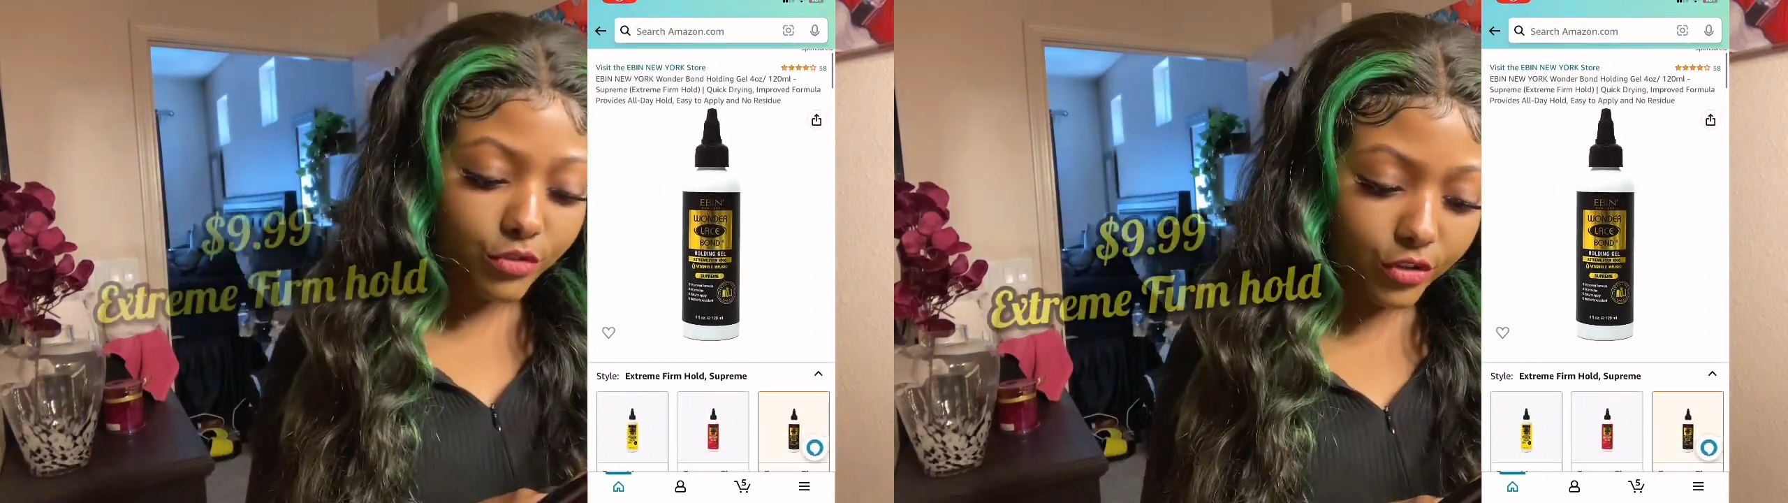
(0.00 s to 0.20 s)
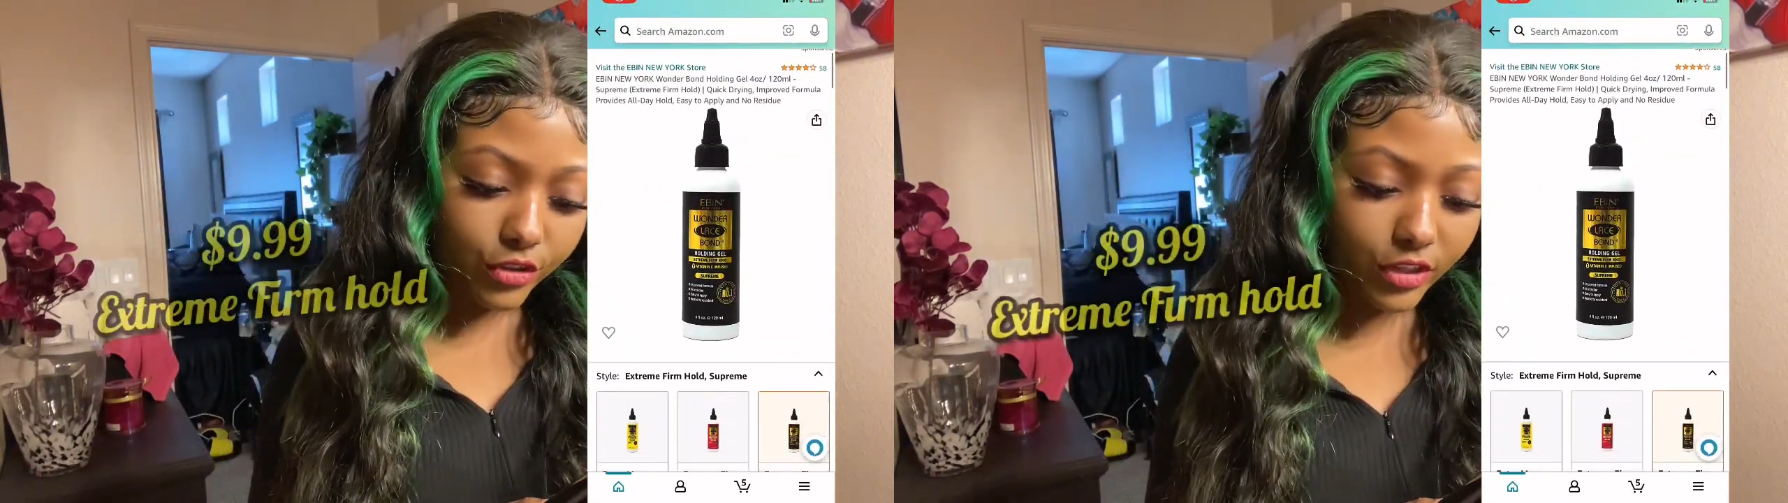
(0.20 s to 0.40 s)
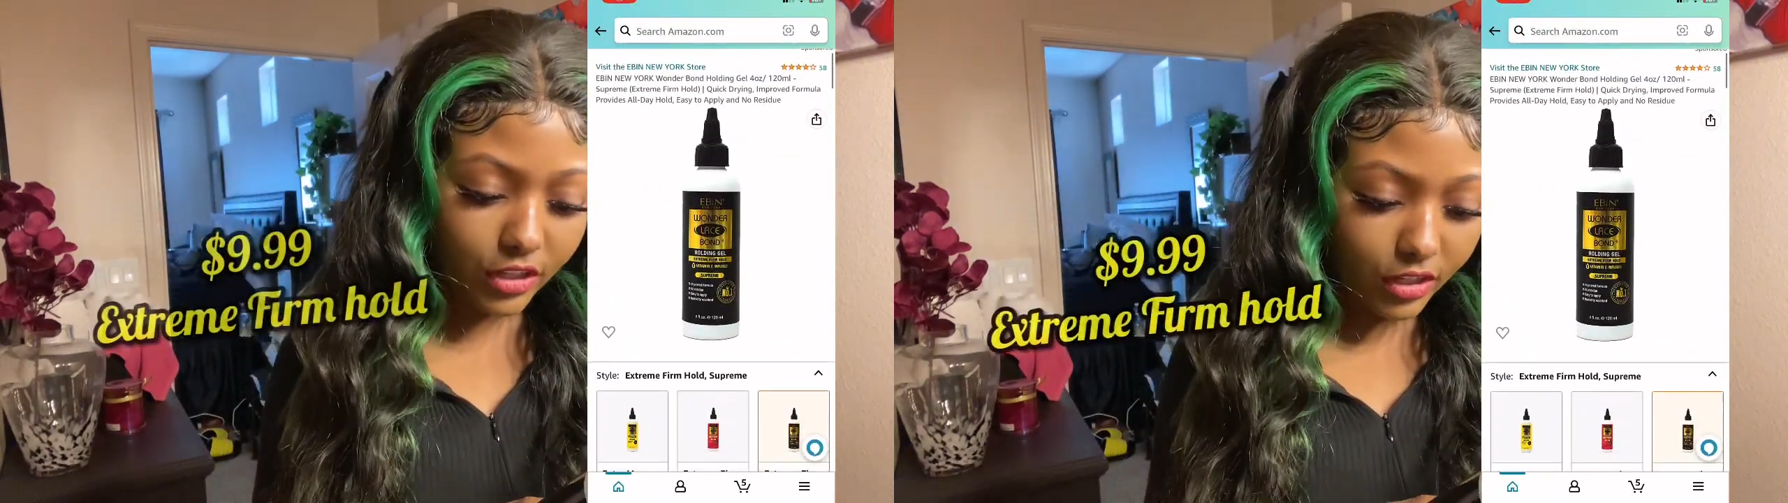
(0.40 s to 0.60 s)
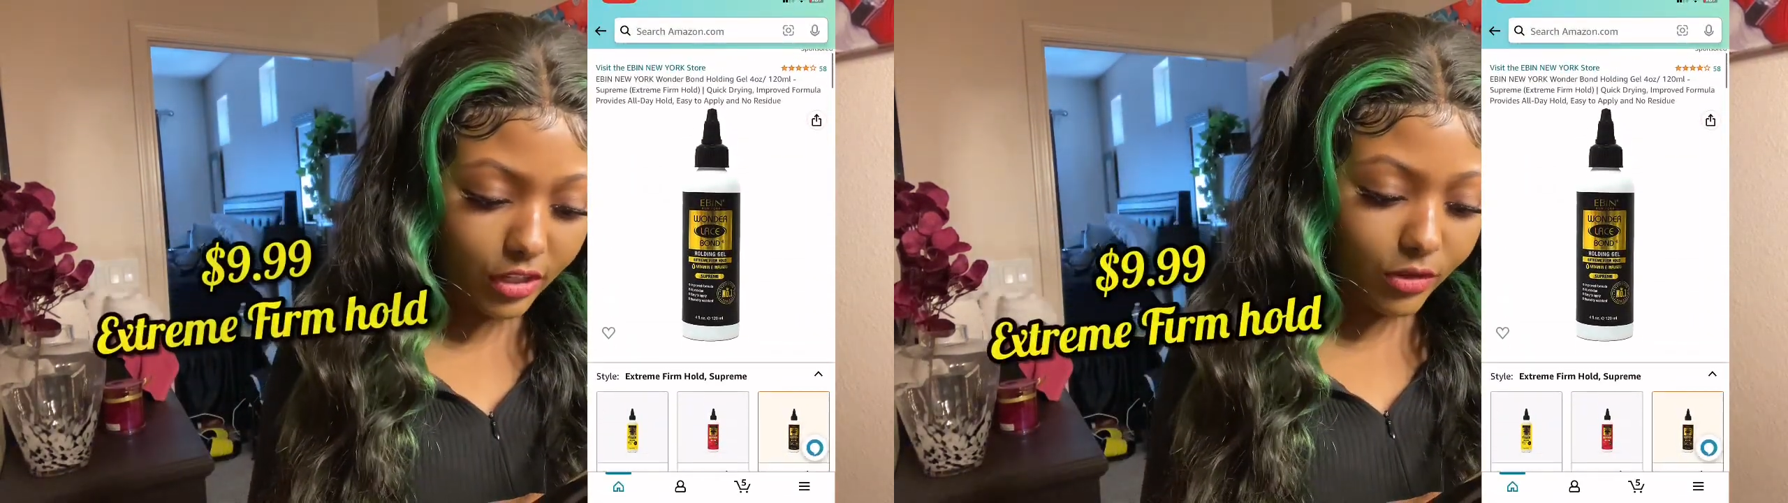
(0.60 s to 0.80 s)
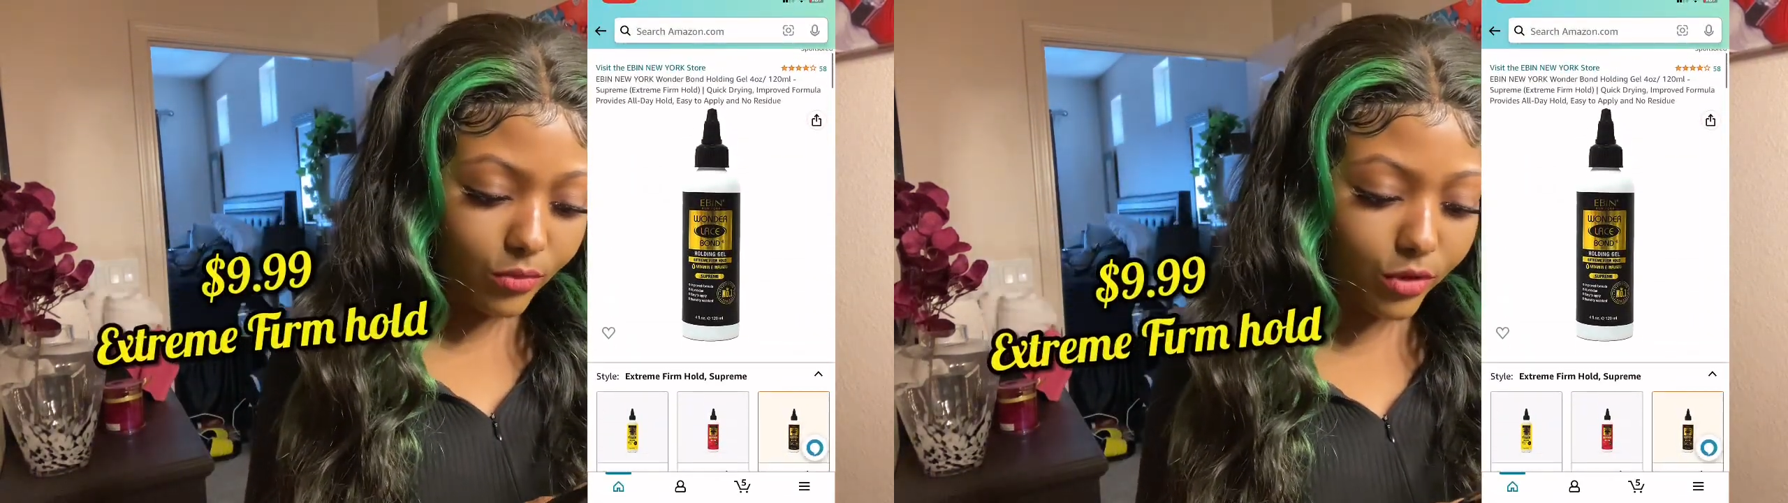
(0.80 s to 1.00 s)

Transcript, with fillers: for the